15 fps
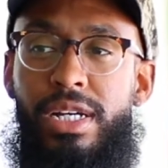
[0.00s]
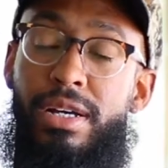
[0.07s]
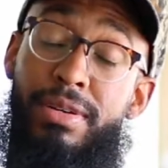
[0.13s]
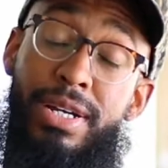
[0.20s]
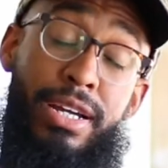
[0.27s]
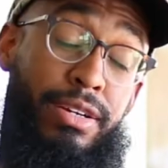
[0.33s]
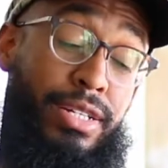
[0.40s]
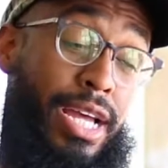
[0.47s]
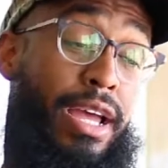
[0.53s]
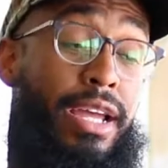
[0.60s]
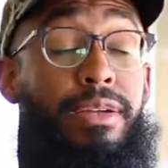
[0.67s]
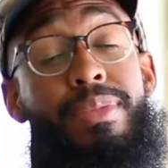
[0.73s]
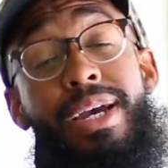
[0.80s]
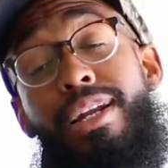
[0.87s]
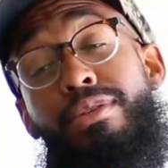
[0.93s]
well,
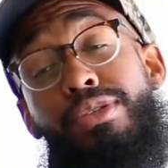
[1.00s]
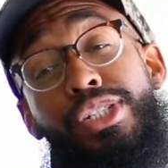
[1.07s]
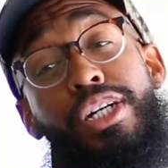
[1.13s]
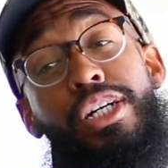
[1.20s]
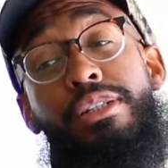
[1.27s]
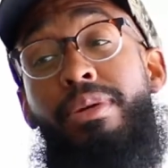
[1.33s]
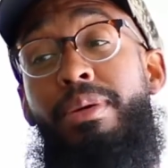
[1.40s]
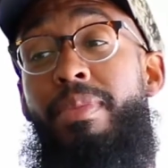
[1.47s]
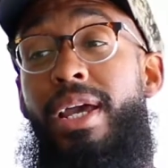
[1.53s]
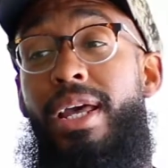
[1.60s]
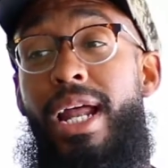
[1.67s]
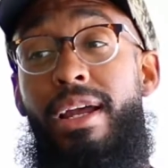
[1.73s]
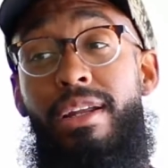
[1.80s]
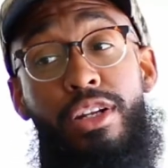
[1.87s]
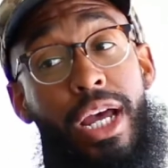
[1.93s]
hey, man, don't judge me, man.
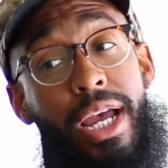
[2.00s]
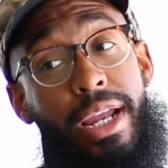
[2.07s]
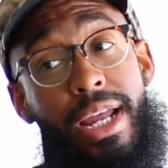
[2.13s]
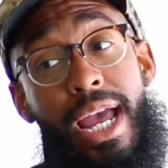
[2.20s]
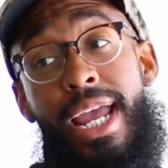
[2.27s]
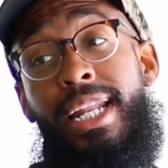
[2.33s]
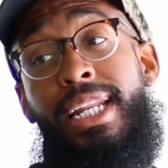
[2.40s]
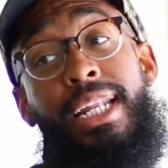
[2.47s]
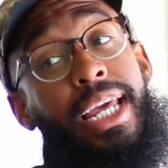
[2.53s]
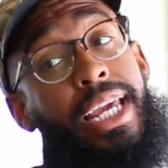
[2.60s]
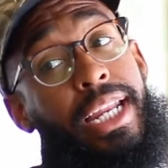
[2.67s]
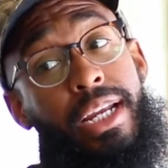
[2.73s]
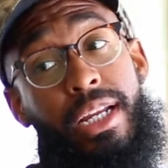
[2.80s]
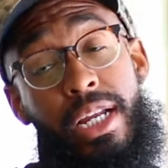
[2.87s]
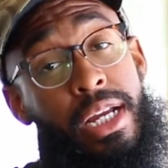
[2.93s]
I ain't
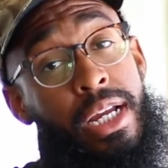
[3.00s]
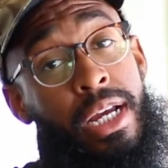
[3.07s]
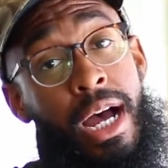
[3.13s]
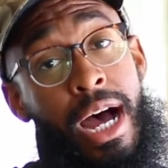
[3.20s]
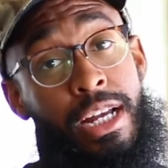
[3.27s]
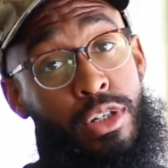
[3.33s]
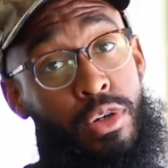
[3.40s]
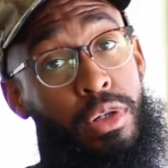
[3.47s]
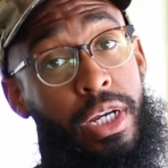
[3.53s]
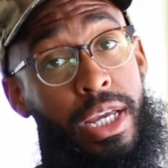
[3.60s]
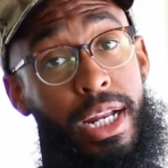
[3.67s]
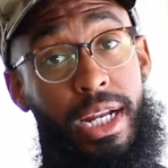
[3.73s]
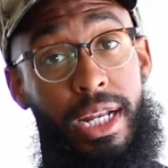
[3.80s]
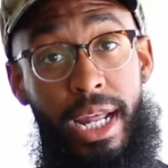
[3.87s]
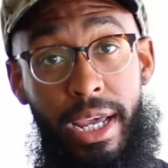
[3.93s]
delete it. I was gonna look
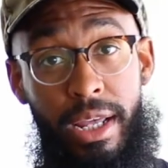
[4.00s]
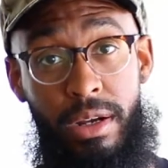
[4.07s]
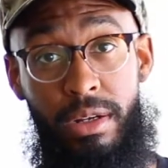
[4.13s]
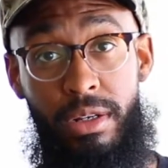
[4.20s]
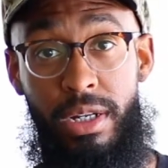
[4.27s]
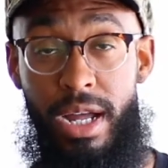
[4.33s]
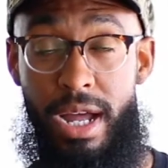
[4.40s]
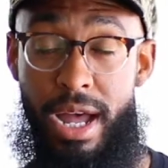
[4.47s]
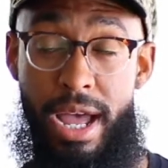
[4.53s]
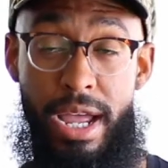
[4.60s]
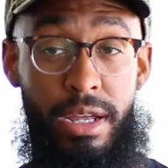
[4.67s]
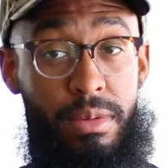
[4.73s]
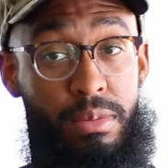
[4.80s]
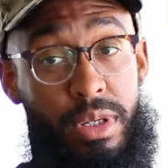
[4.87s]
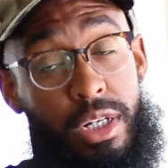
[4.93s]
at it later, all
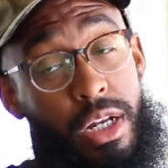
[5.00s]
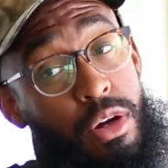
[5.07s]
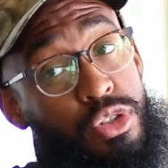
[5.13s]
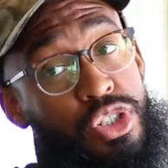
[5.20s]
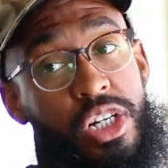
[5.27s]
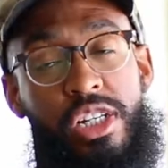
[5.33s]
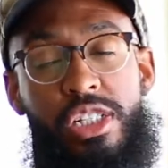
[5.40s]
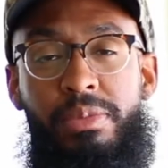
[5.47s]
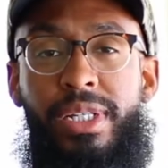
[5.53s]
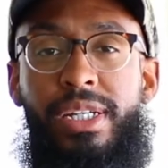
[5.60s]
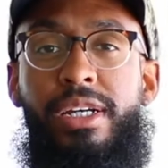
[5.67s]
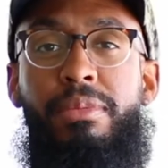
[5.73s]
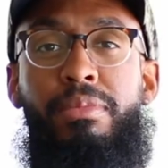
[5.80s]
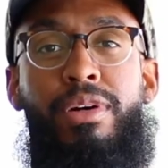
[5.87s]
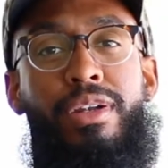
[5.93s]
right? But don't judge me.
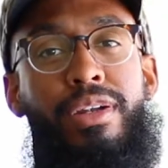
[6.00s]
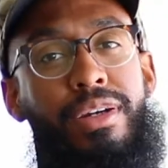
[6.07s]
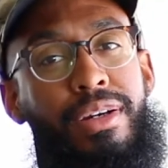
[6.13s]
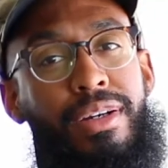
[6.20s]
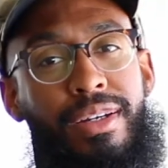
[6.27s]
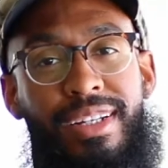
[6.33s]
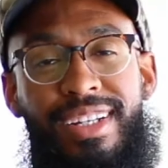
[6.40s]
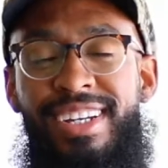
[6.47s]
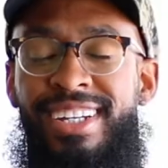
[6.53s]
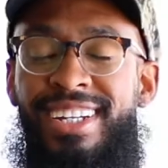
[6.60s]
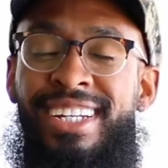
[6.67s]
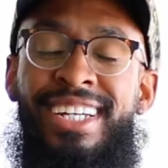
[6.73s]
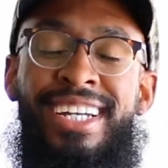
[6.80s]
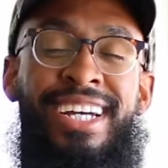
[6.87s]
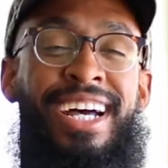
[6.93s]
But look,
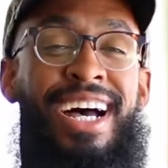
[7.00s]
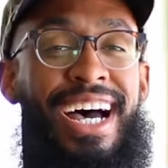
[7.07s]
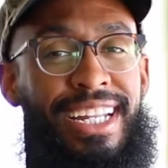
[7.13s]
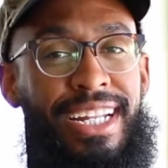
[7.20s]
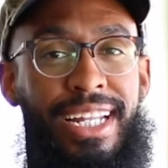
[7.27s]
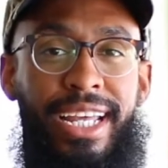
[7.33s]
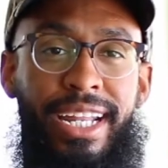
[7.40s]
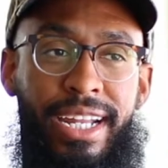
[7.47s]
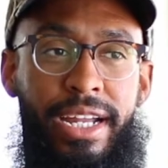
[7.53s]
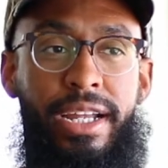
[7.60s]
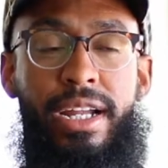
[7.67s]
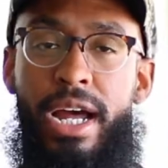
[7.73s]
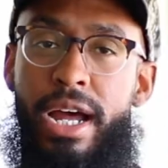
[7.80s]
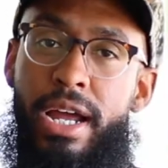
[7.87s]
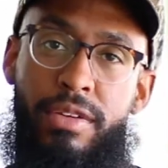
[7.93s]
I deleted
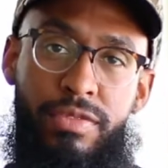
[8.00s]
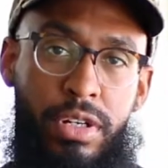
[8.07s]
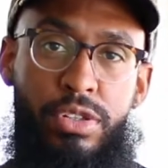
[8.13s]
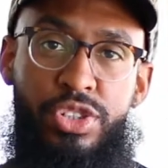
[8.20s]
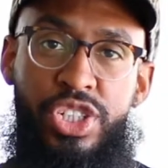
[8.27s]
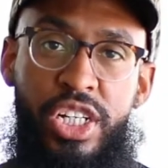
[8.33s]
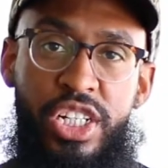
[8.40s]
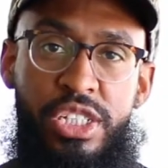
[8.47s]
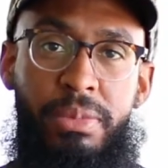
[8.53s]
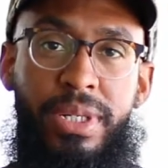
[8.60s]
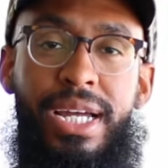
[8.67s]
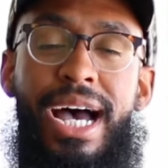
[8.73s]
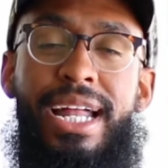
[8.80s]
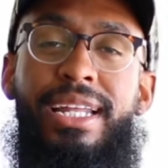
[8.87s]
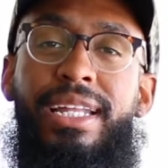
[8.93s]
it, all right? Don't judge
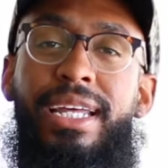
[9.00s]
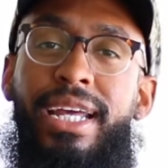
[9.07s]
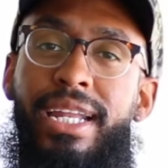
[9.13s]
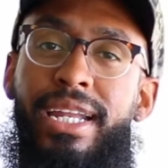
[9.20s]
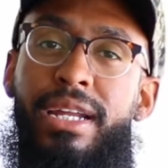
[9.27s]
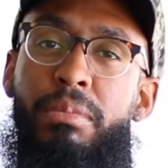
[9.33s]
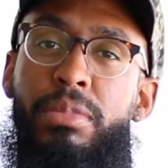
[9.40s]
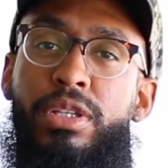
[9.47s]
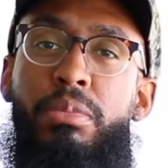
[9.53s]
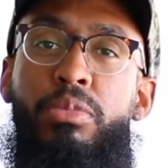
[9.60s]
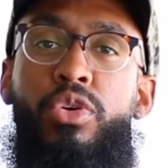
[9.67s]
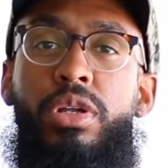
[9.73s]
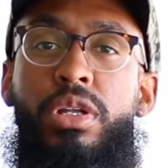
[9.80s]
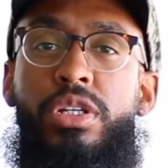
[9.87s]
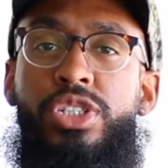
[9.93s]
me. I deleted it, but the
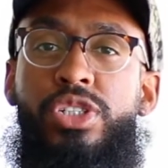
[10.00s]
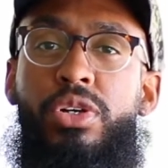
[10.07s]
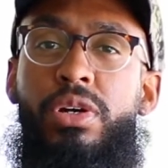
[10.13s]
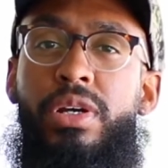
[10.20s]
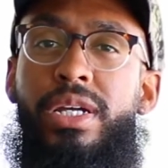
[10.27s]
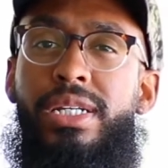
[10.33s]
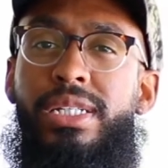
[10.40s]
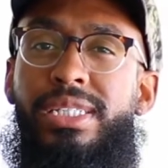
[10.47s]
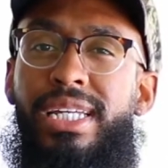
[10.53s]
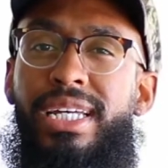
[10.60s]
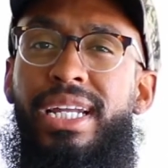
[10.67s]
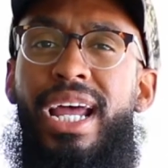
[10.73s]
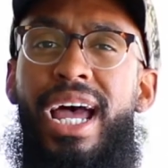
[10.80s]
moral of the story is that